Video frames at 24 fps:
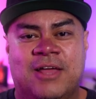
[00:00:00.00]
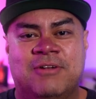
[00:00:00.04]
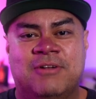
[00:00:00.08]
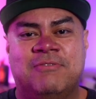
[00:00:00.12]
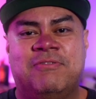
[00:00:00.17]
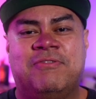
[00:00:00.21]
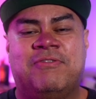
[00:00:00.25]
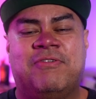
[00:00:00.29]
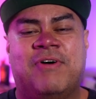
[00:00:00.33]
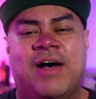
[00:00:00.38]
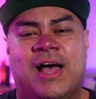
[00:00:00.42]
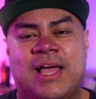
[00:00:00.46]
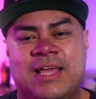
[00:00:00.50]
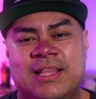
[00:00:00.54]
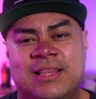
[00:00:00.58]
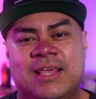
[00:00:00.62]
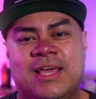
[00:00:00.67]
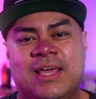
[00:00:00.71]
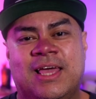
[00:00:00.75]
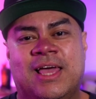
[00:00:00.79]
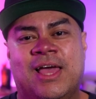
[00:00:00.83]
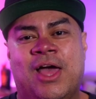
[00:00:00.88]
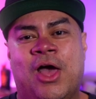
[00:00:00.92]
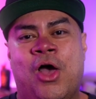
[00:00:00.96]
And
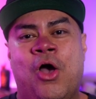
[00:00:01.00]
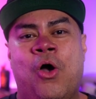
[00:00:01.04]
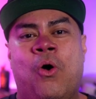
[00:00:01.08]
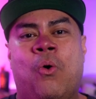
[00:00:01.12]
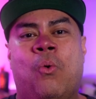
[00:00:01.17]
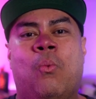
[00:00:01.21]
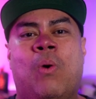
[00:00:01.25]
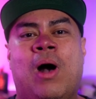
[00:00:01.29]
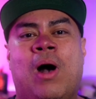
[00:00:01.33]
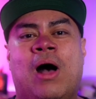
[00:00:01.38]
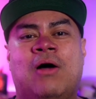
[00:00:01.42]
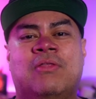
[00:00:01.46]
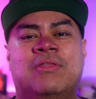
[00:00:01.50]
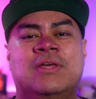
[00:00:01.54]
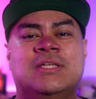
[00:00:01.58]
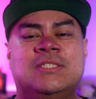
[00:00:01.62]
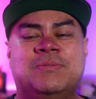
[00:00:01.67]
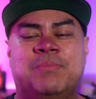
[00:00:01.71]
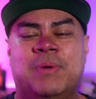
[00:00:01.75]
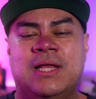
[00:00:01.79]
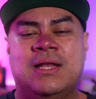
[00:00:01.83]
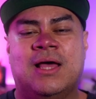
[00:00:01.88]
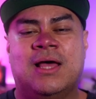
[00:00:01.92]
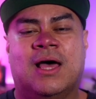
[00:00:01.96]
finally, while
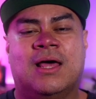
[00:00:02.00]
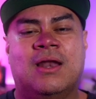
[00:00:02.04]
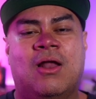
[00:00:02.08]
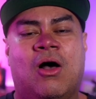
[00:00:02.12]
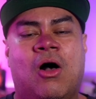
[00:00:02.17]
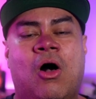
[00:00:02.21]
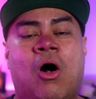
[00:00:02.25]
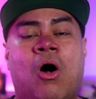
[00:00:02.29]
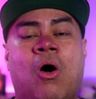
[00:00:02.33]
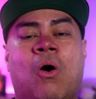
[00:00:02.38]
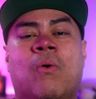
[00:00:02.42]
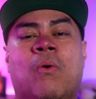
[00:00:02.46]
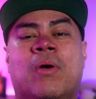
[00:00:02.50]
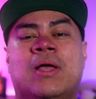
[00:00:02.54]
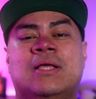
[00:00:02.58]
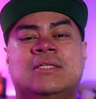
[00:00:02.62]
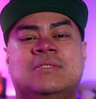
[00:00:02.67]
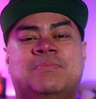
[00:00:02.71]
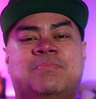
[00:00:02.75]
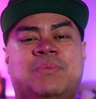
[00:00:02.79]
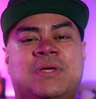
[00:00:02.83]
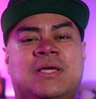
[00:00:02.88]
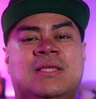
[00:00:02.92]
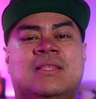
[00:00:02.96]
this may not
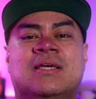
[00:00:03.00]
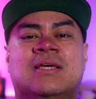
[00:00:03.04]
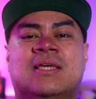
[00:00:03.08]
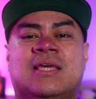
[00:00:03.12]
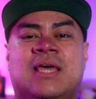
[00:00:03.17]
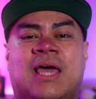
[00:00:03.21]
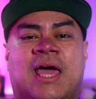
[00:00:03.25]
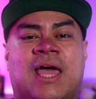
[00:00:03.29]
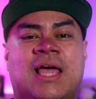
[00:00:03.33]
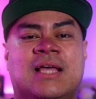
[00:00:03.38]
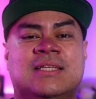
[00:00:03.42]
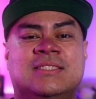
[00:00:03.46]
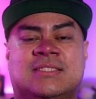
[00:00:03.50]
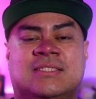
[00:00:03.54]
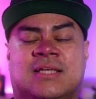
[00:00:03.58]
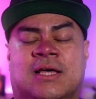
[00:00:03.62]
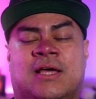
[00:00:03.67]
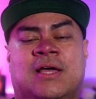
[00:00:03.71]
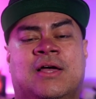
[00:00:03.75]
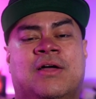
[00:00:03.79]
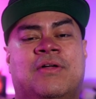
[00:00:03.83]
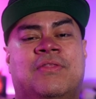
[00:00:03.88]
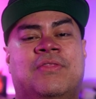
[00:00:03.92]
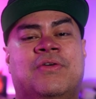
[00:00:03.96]
always be the case,
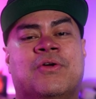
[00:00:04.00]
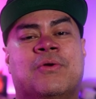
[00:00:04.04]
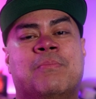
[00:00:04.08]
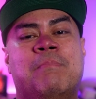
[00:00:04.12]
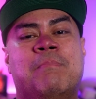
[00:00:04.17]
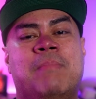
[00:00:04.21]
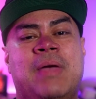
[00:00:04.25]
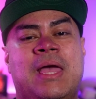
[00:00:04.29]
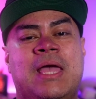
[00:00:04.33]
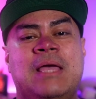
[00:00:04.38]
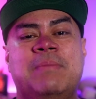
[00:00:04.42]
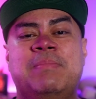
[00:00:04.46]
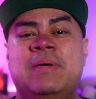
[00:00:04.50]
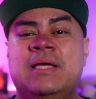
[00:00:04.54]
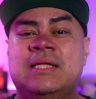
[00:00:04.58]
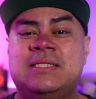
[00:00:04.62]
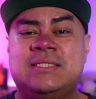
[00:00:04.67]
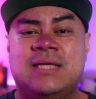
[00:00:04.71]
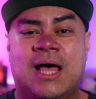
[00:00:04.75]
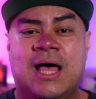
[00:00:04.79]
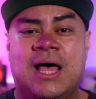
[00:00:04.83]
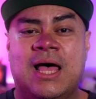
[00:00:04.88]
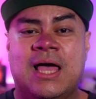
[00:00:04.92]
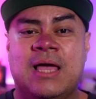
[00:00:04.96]
there may be
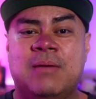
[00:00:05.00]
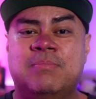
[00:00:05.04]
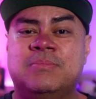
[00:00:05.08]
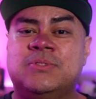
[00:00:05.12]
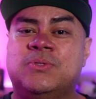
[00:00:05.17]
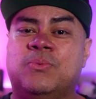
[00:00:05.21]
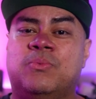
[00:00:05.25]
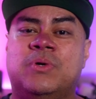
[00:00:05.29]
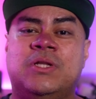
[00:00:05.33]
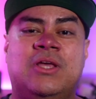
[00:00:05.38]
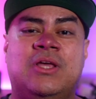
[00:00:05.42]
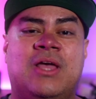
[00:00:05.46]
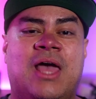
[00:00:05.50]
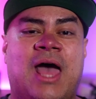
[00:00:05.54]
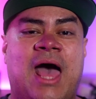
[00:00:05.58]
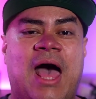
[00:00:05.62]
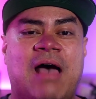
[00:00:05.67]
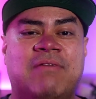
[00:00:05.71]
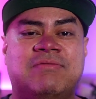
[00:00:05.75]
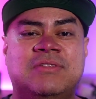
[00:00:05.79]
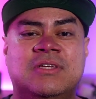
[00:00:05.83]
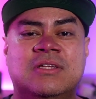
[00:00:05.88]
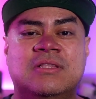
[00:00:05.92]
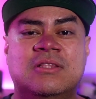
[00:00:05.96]
times when you
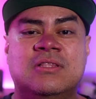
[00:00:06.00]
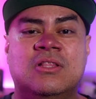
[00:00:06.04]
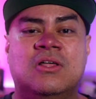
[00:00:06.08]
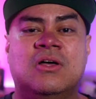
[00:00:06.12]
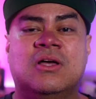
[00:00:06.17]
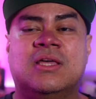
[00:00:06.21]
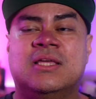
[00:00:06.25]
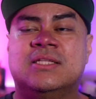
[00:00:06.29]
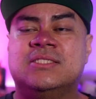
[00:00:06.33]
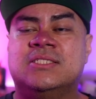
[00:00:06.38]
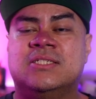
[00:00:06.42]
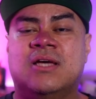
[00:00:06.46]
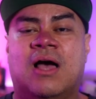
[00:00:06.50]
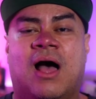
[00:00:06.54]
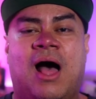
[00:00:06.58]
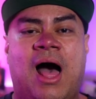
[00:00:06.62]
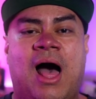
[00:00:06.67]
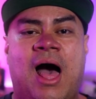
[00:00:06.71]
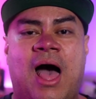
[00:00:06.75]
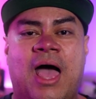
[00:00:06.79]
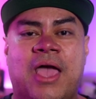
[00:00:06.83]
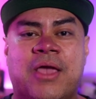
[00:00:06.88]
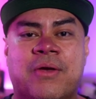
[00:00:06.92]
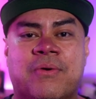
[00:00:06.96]
have to look into
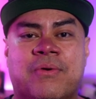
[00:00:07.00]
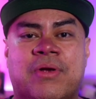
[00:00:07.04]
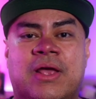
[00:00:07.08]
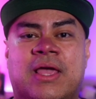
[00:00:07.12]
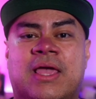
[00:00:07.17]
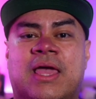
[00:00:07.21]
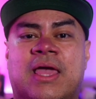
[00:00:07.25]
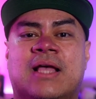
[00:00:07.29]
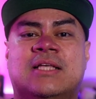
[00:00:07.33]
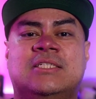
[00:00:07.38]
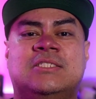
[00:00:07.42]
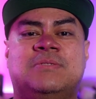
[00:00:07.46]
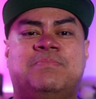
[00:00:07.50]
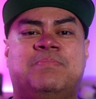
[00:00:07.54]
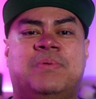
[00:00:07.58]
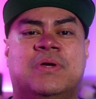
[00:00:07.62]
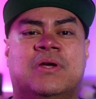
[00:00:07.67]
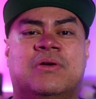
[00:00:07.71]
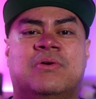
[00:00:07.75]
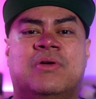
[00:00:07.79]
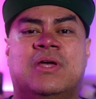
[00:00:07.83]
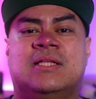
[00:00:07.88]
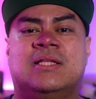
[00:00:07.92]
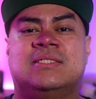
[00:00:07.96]
hiring
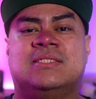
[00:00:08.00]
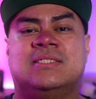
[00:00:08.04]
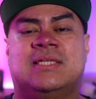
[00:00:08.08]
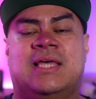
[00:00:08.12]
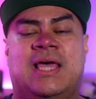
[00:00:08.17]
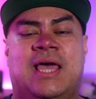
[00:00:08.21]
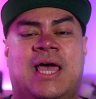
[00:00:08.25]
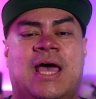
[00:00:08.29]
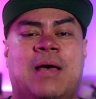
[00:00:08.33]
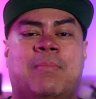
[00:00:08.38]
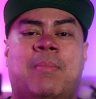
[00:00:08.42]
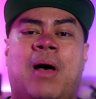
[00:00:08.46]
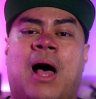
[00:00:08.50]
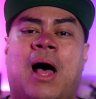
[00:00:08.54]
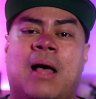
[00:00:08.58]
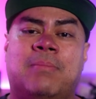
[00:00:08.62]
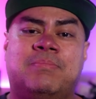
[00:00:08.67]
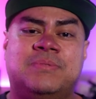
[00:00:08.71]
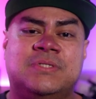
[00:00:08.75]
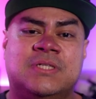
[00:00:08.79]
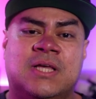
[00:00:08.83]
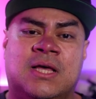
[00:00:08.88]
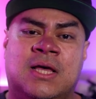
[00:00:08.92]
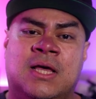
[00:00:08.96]
experienced cam
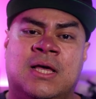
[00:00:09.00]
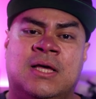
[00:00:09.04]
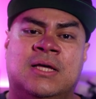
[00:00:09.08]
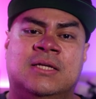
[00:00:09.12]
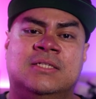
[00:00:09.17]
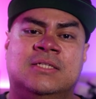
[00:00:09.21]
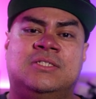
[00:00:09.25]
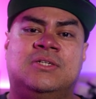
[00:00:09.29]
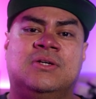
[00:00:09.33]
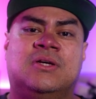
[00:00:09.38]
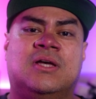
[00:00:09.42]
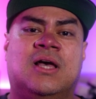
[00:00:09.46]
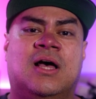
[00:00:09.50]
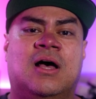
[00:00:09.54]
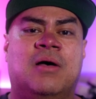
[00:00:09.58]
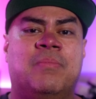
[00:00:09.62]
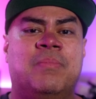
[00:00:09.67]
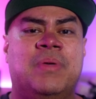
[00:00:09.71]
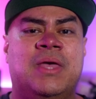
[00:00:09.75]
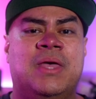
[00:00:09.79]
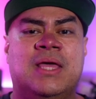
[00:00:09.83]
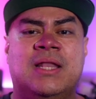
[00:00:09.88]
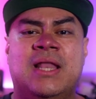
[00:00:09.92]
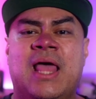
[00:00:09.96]
ops to
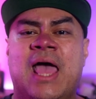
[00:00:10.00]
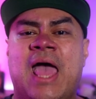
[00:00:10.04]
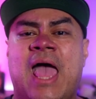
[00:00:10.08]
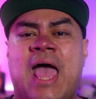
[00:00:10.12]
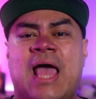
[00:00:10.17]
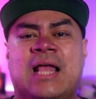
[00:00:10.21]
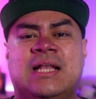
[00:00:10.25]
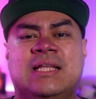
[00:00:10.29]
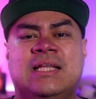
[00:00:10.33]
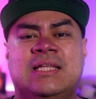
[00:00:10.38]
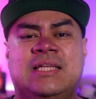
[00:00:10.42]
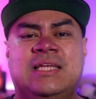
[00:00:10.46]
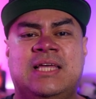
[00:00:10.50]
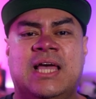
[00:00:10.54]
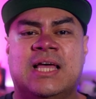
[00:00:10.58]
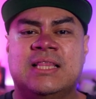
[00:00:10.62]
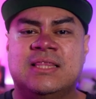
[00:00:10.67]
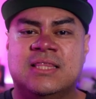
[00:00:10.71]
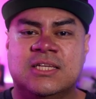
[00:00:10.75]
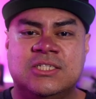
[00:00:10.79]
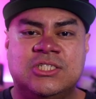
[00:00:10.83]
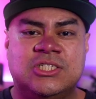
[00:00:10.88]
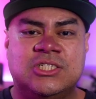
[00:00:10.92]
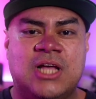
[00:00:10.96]
come in and
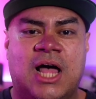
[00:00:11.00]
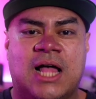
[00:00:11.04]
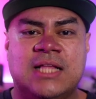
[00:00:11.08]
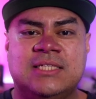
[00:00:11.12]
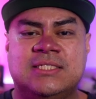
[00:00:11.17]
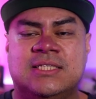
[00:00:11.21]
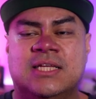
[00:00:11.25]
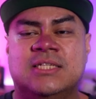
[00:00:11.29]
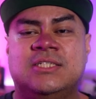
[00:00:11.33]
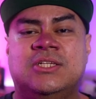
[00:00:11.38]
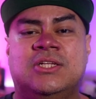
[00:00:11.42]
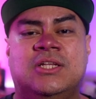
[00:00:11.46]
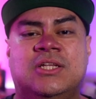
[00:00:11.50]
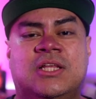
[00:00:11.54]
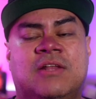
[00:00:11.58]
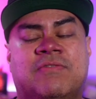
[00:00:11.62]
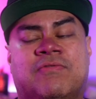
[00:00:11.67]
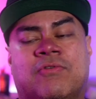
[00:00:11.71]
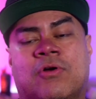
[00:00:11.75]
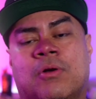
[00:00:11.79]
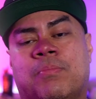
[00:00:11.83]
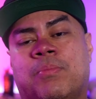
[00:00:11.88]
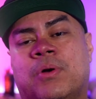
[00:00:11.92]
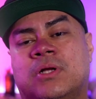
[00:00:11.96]
get the shots that you need
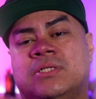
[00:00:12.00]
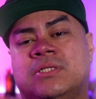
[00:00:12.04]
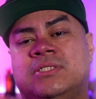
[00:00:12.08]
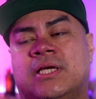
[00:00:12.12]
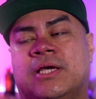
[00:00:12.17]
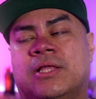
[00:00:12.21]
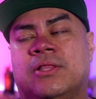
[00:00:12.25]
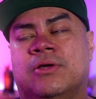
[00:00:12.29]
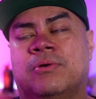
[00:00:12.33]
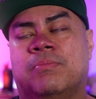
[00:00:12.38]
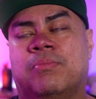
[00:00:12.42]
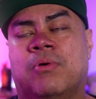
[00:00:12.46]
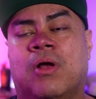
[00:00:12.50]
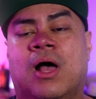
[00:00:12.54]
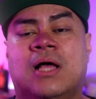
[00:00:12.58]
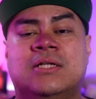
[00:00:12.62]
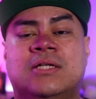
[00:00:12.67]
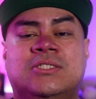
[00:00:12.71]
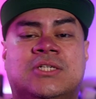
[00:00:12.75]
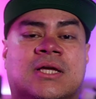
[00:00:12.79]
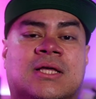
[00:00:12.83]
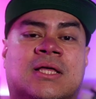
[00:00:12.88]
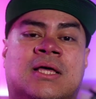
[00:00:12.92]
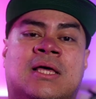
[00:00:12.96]
for a particular
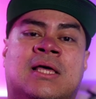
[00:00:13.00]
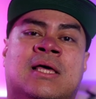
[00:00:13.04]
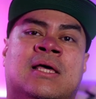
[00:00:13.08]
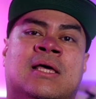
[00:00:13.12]
project.